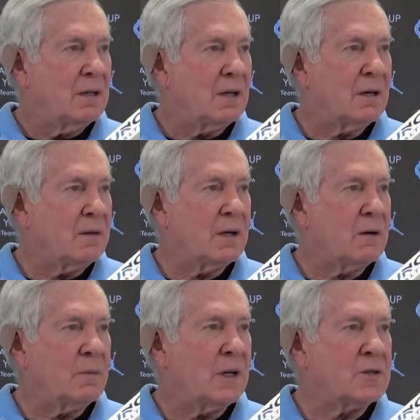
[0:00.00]

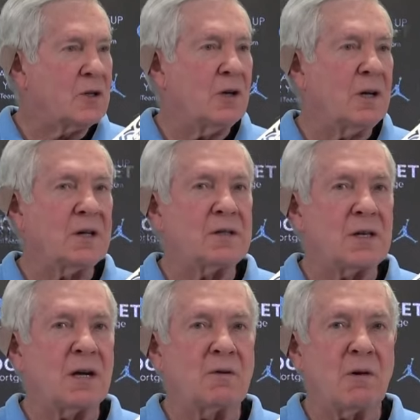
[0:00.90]
They're as good as
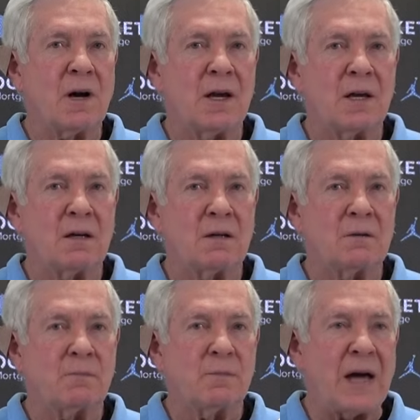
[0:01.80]
Seth Gray
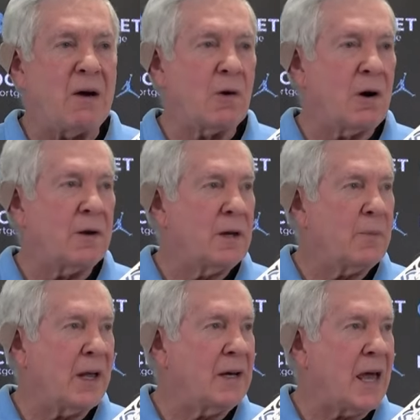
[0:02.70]
and Power are.
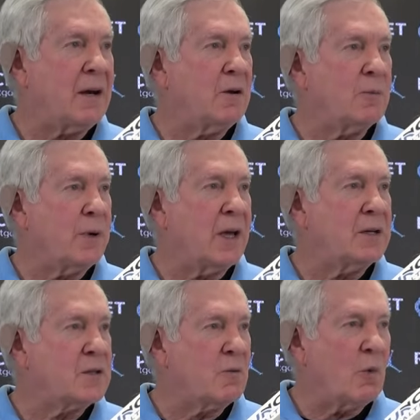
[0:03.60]
They played 900
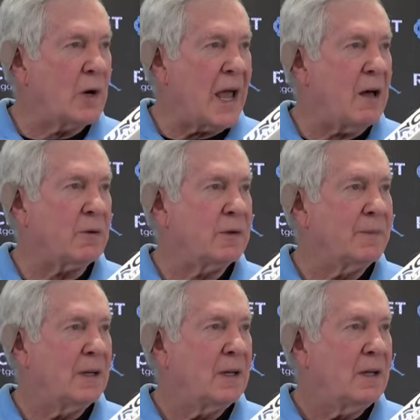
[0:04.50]
plays. They're worn out.
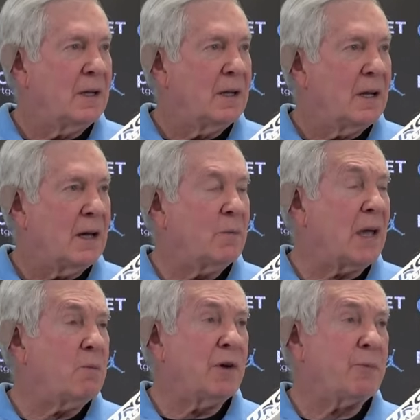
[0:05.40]

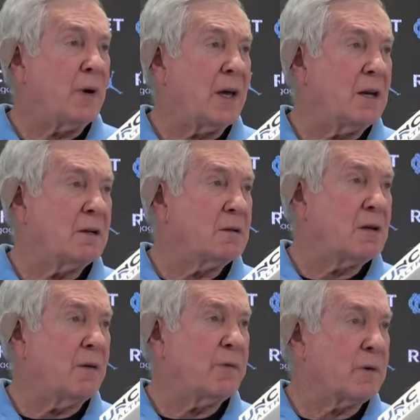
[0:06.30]
And we've played
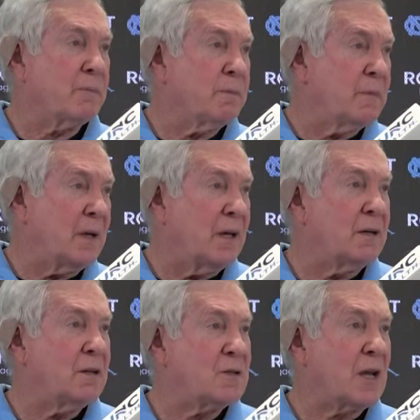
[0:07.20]
a tougher
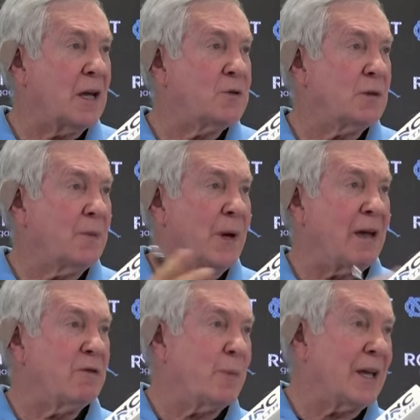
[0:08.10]
end of the schedule than we
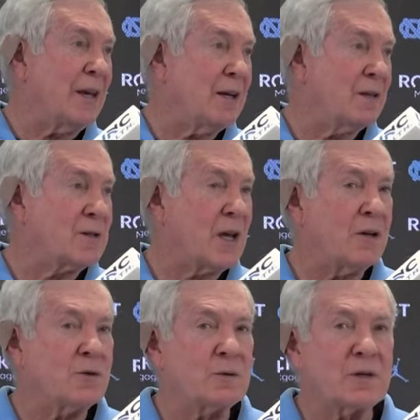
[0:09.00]
have the beginning of the
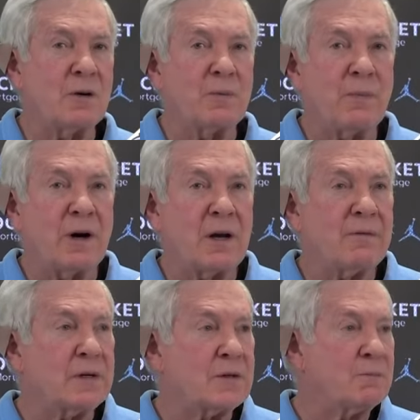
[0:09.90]
schedule. So part
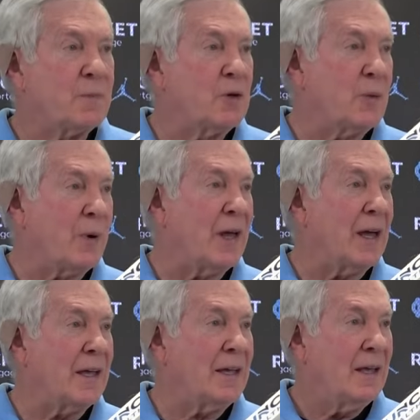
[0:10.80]
of it's who you
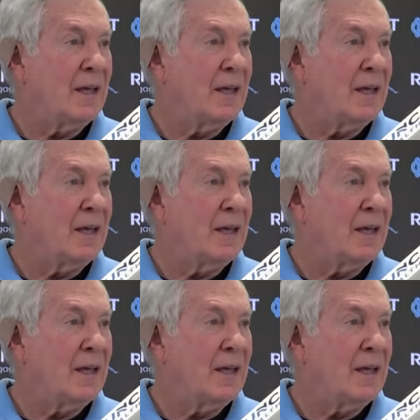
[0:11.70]
play.